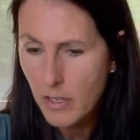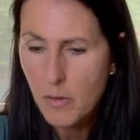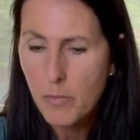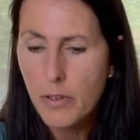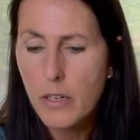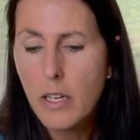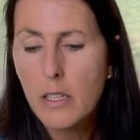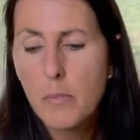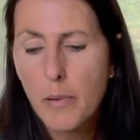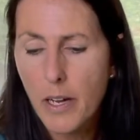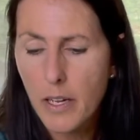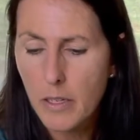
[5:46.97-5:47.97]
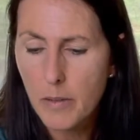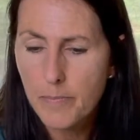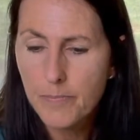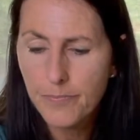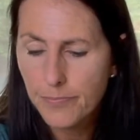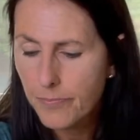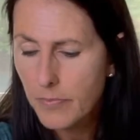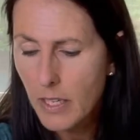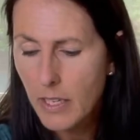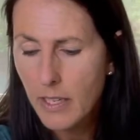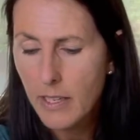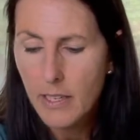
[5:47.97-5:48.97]
put it on the bottom,
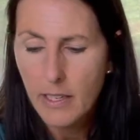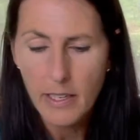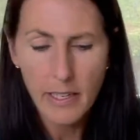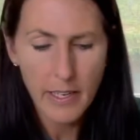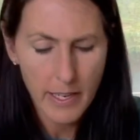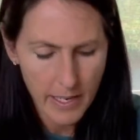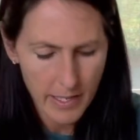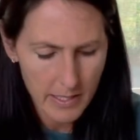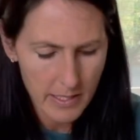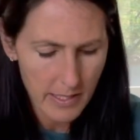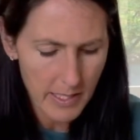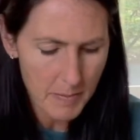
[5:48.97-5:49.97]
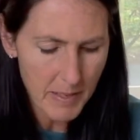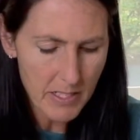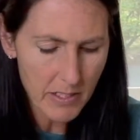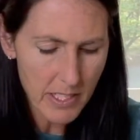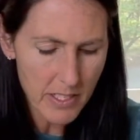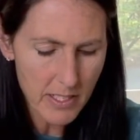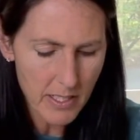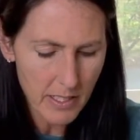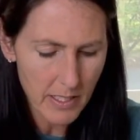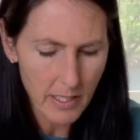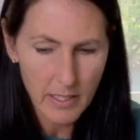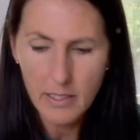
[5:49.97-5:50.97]
and it's basically just
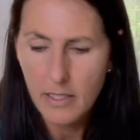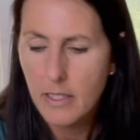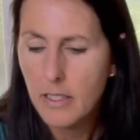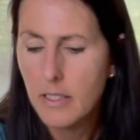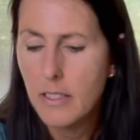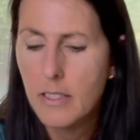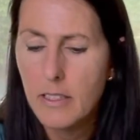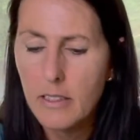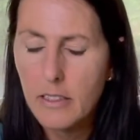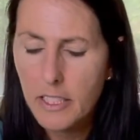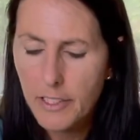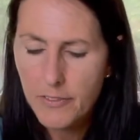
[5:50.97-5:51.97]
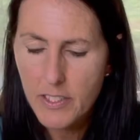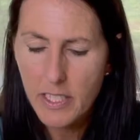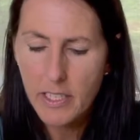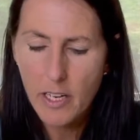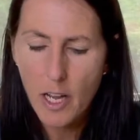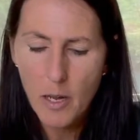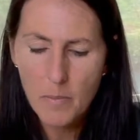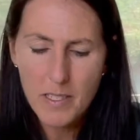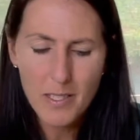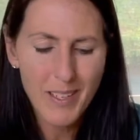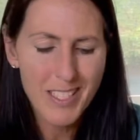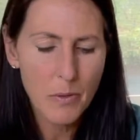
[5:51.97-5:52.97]
gonna lift it up
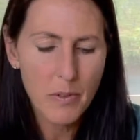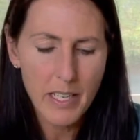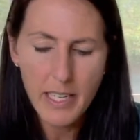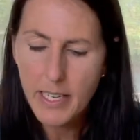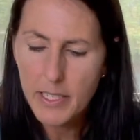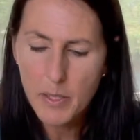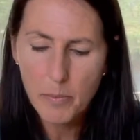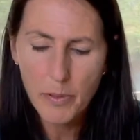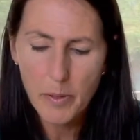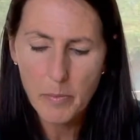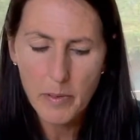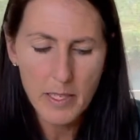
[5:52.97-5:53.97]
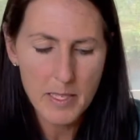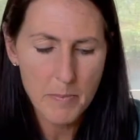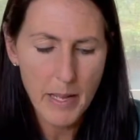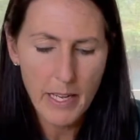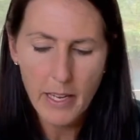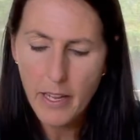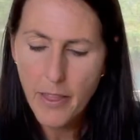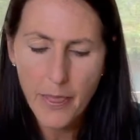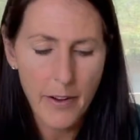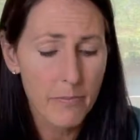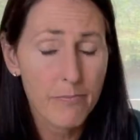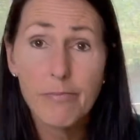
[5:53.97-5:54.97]
so I don't need to put as many in
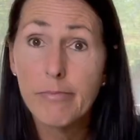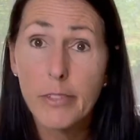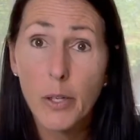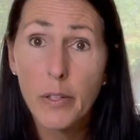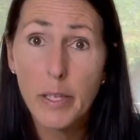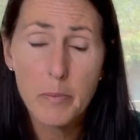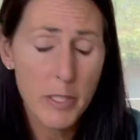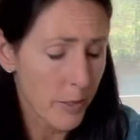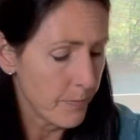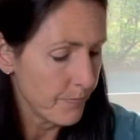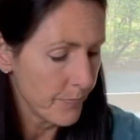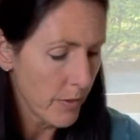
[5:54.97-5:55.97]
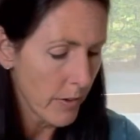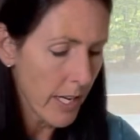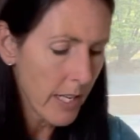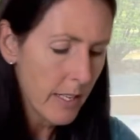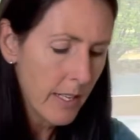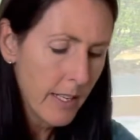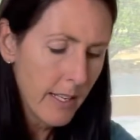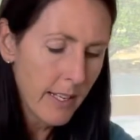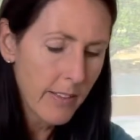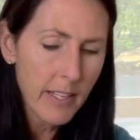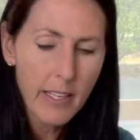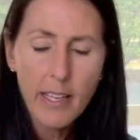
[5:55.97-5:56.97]
there. Totally up to you, right?
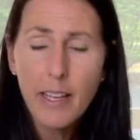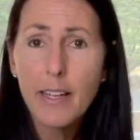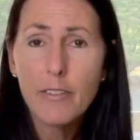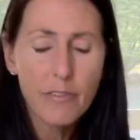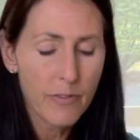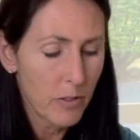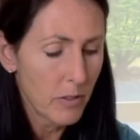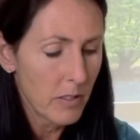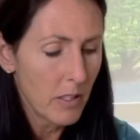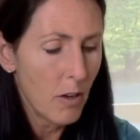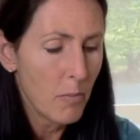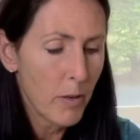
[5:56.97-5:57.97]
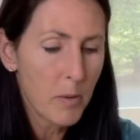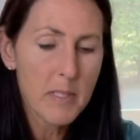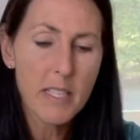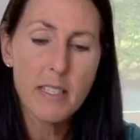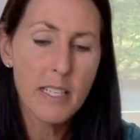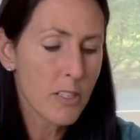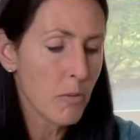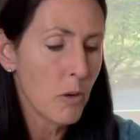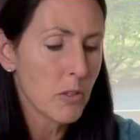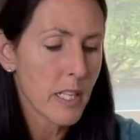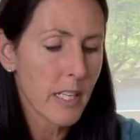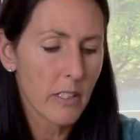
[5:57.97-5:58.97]
And then again, for all purposes, these are
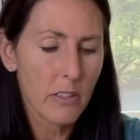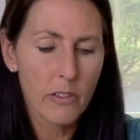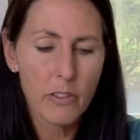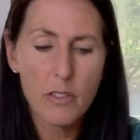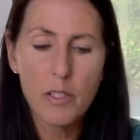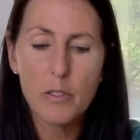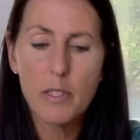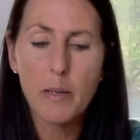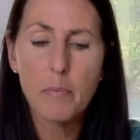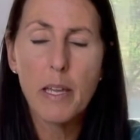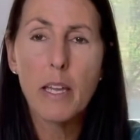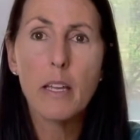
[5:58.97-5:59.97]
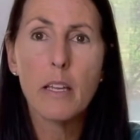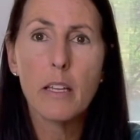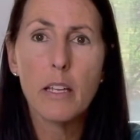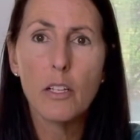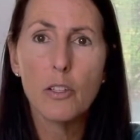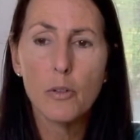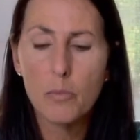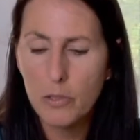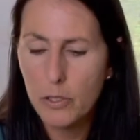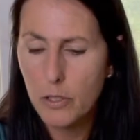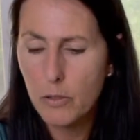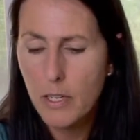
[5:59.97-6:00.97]
multicolored. There's like pink, yellow,
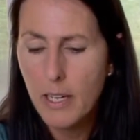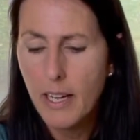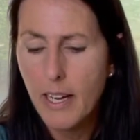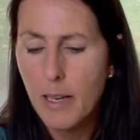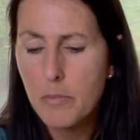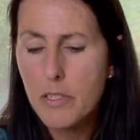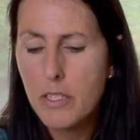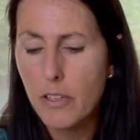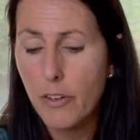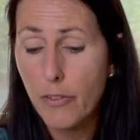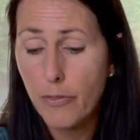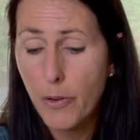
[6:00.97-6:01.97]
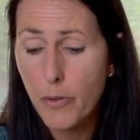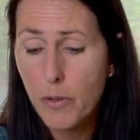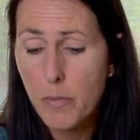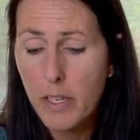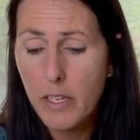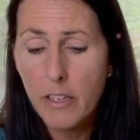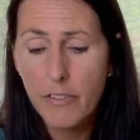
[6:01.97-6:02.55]
blue. I'm just gonna throw them in here